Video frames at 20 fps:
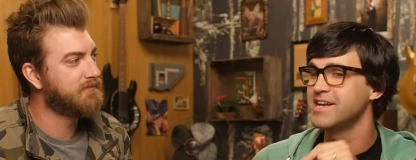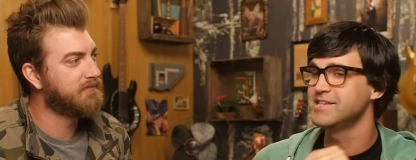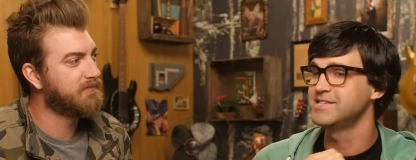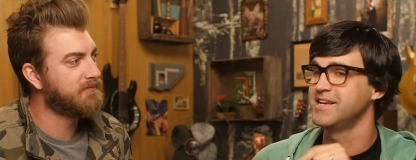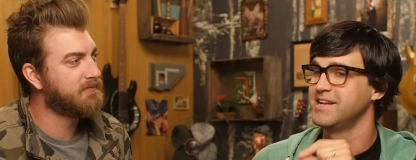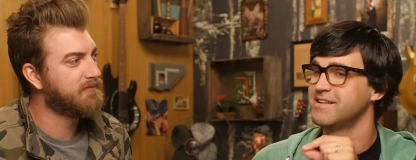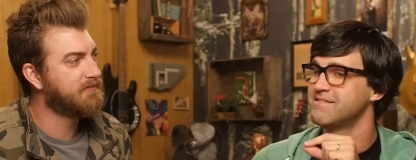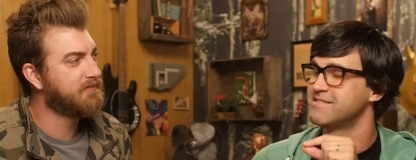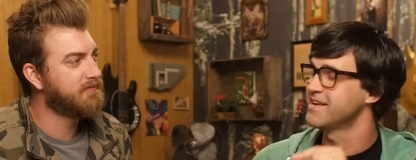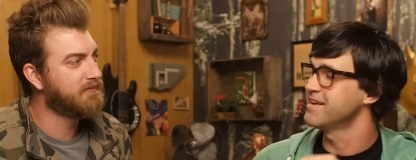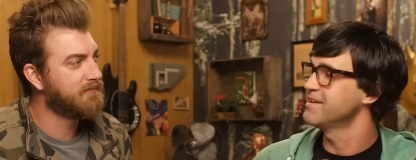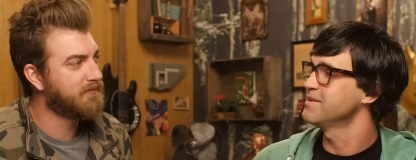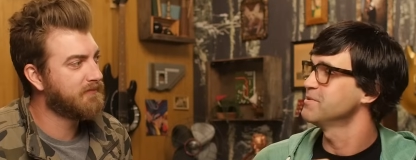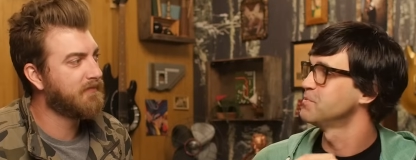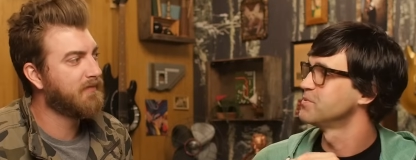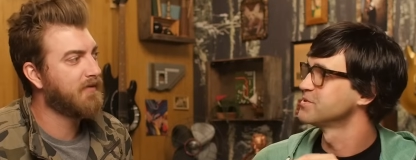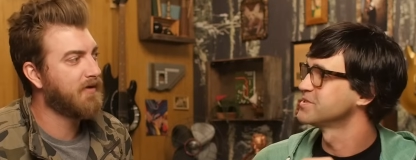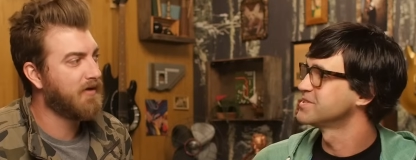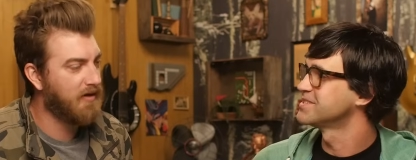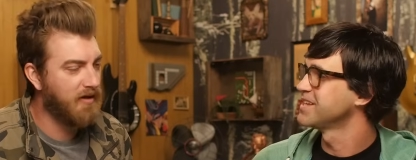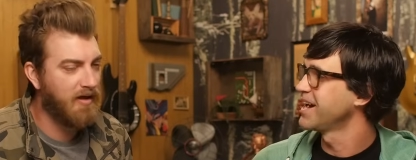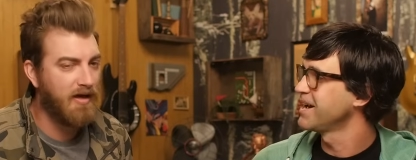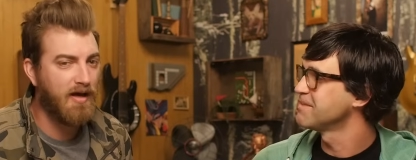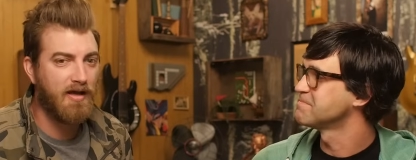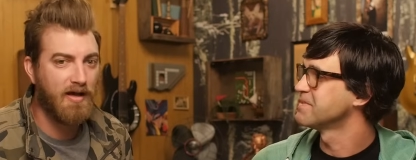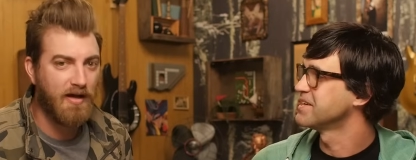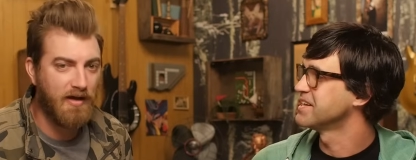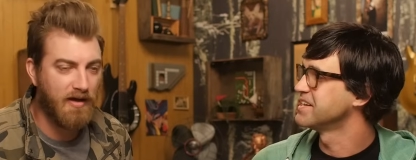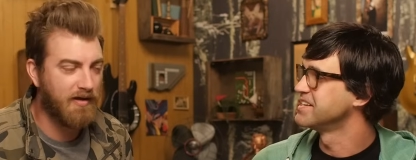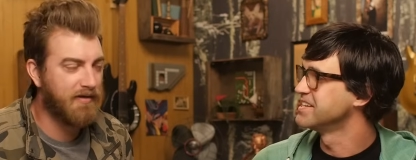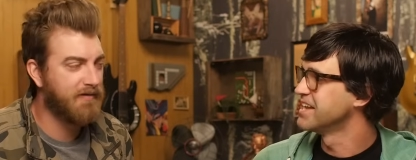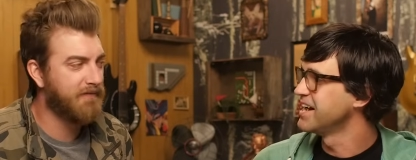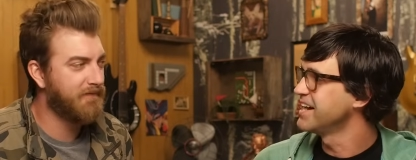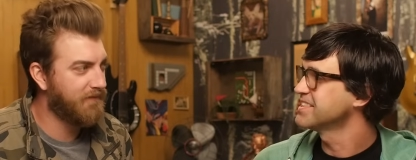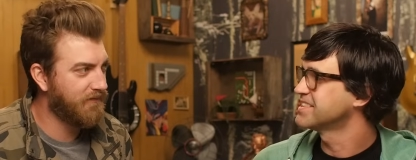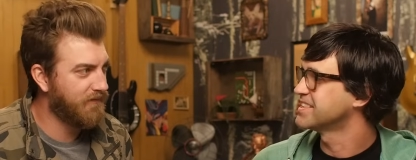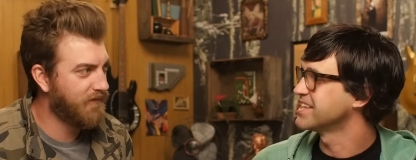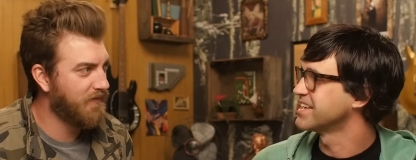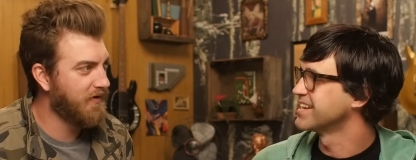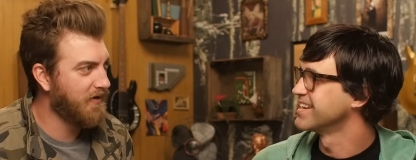Speaker 1: I said Daniel will
Speaker 2: stop at
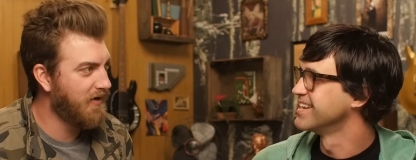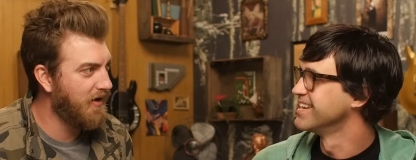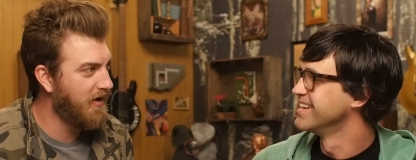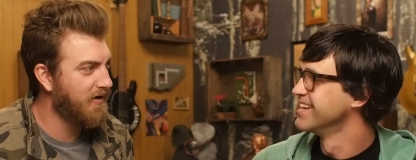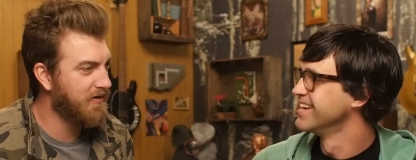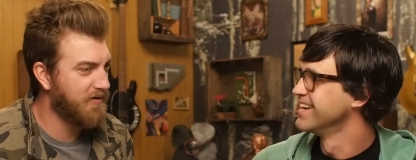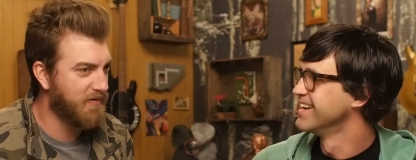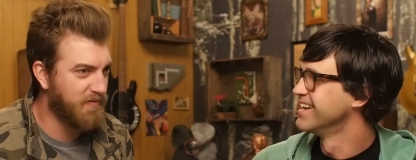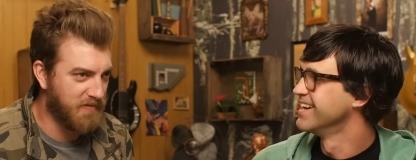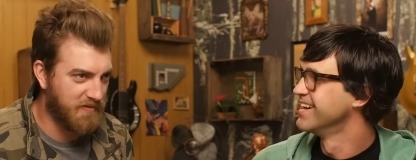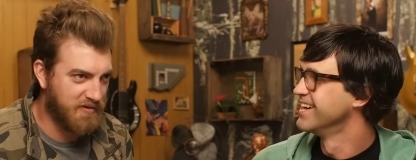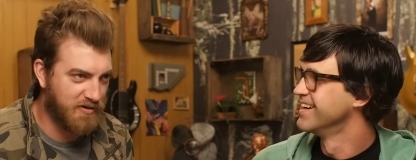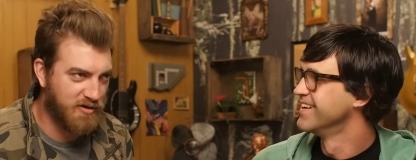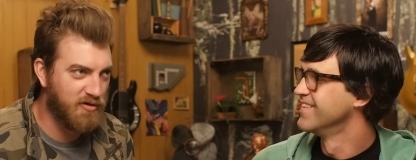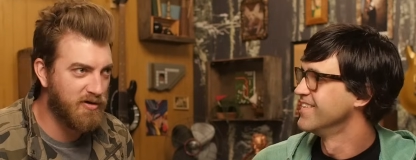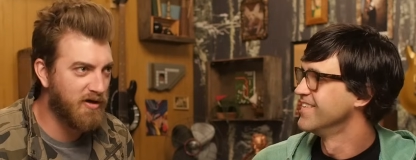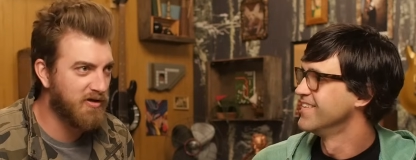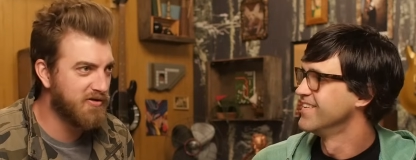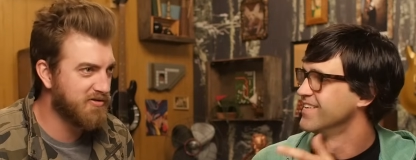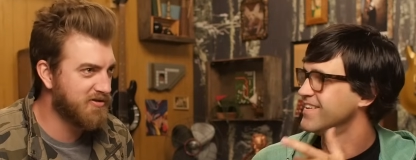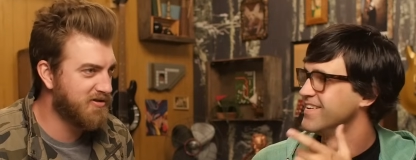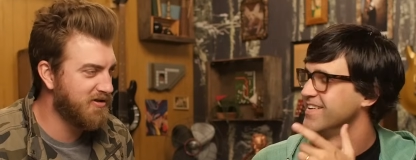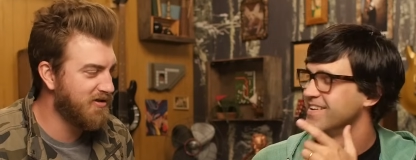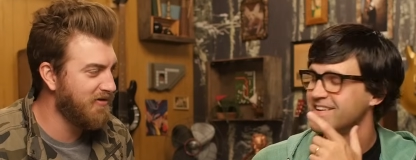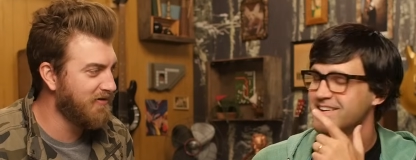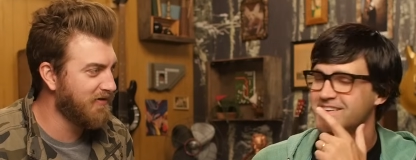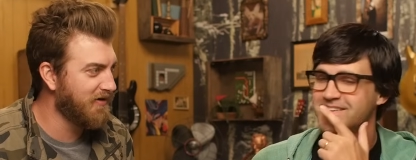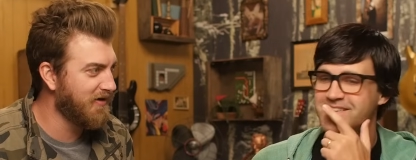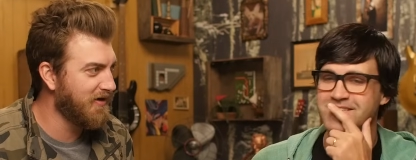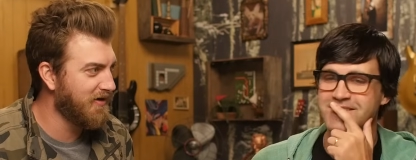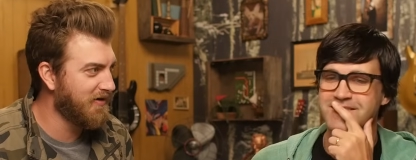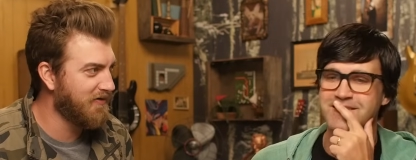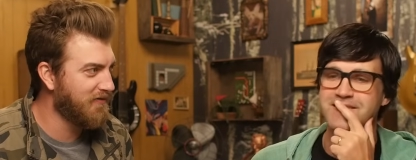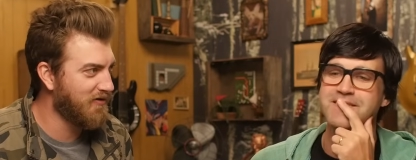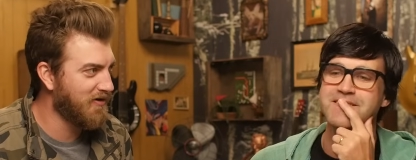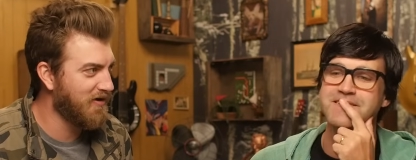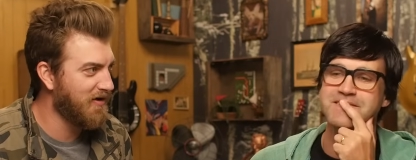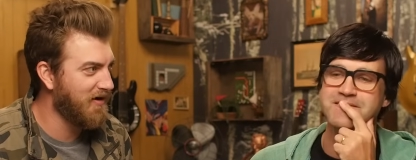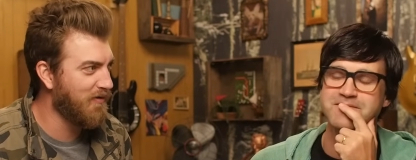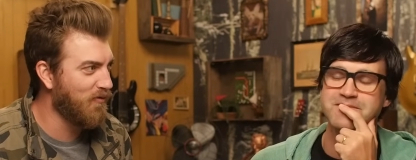nothing. Yeah, kudos to you, Link,
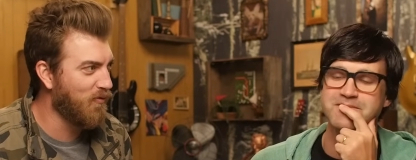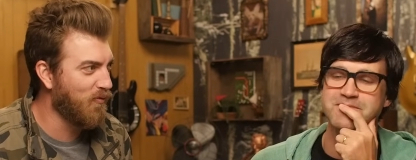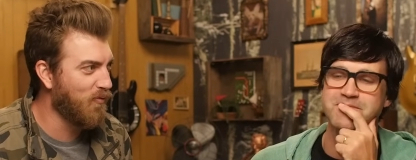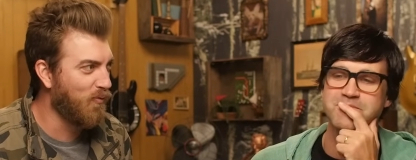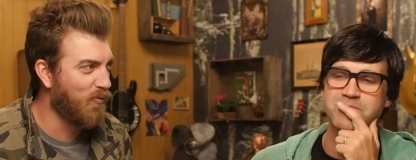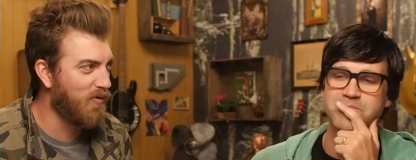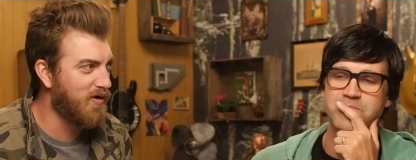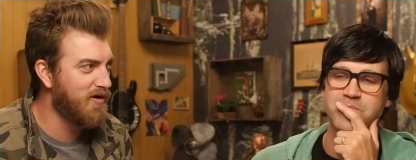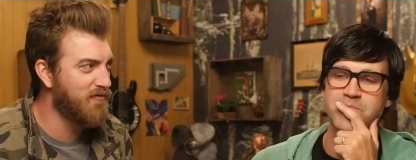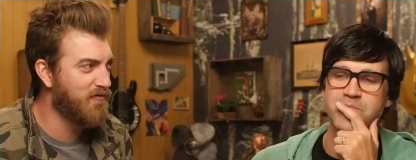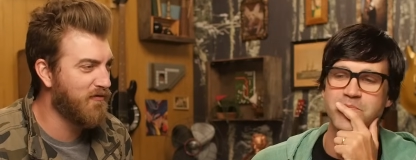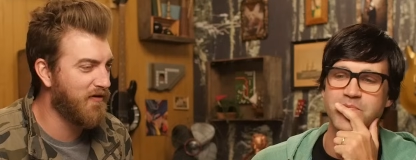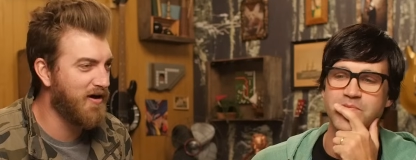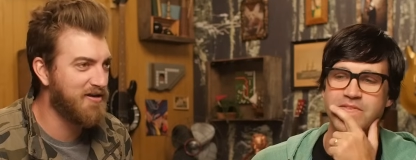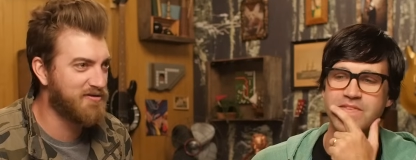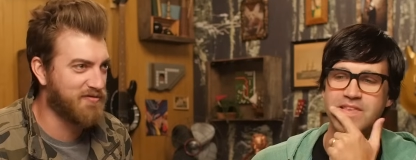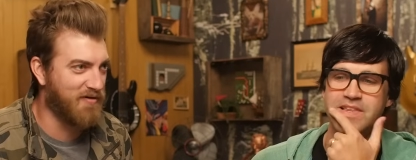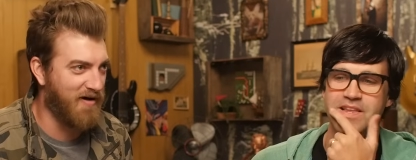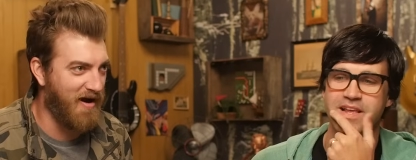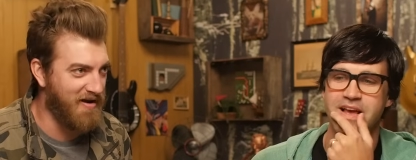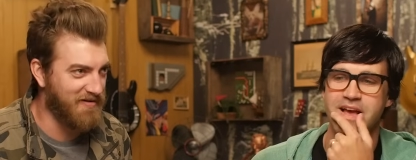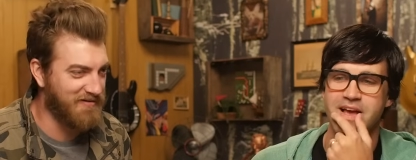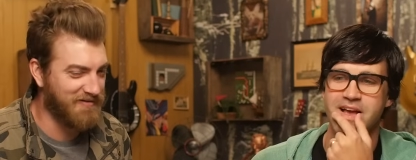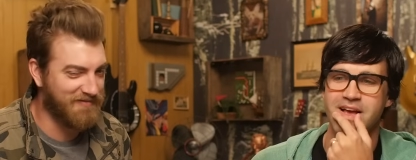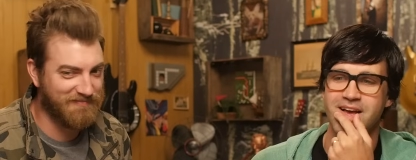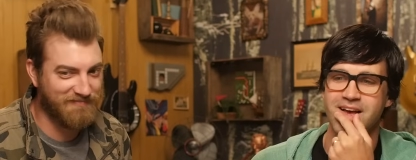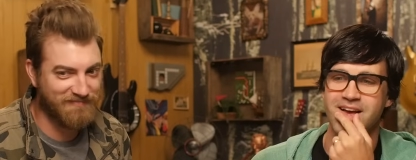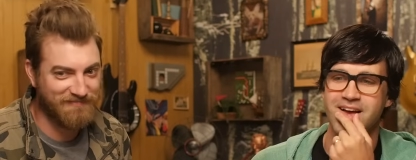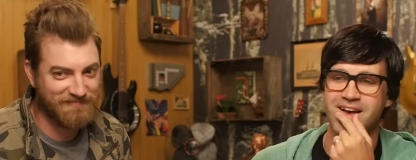for getting one phrase right.